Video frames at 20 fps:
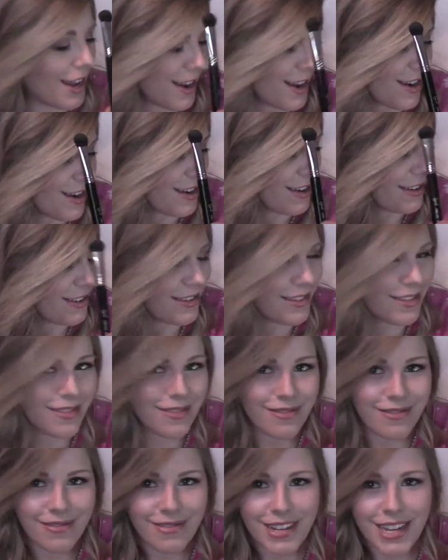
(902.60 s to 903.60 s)
And
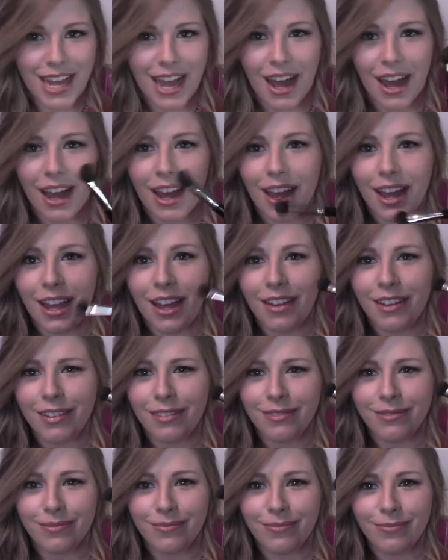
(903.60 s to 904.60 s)
yeah,
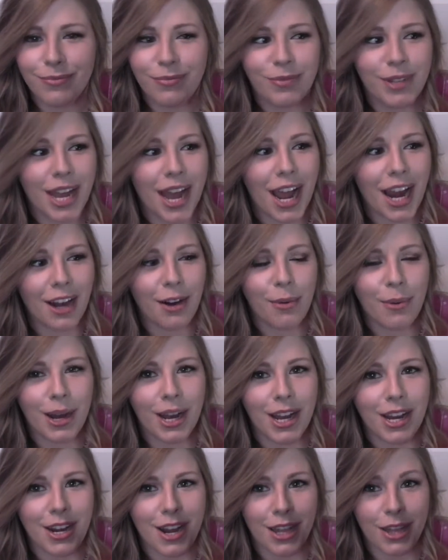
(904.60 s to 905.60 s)
I kind of
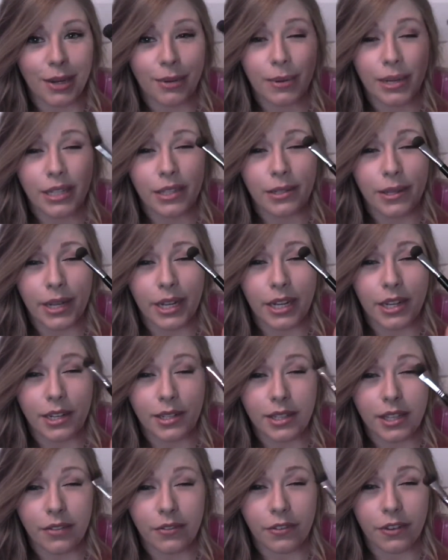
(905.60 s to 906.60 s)
want another one so I can
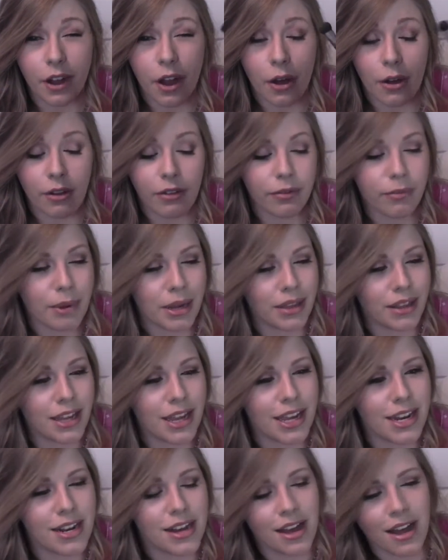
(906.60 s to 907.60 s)
use it for all over my
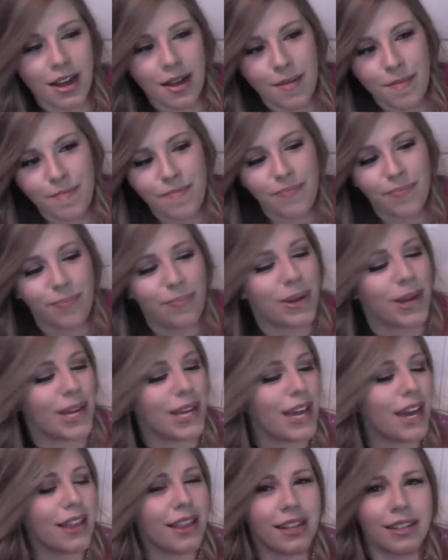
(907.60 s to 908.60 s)
lid.
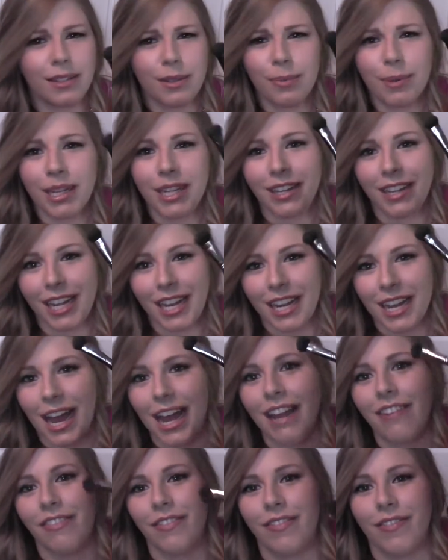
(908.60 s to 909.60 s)
But yeah, that's what like
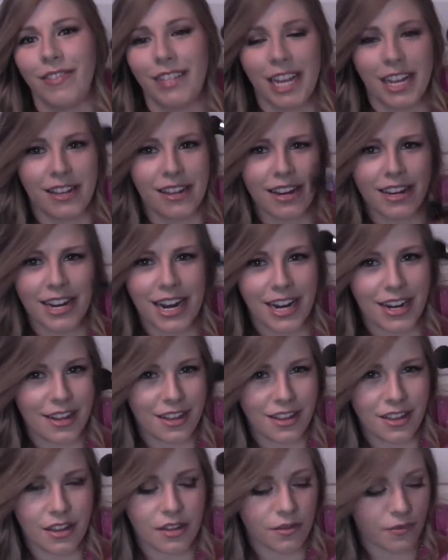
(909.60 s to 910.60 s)
I've
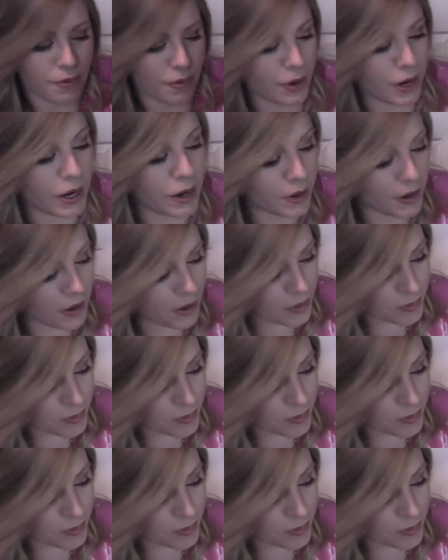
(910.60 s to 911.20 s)
designated this for.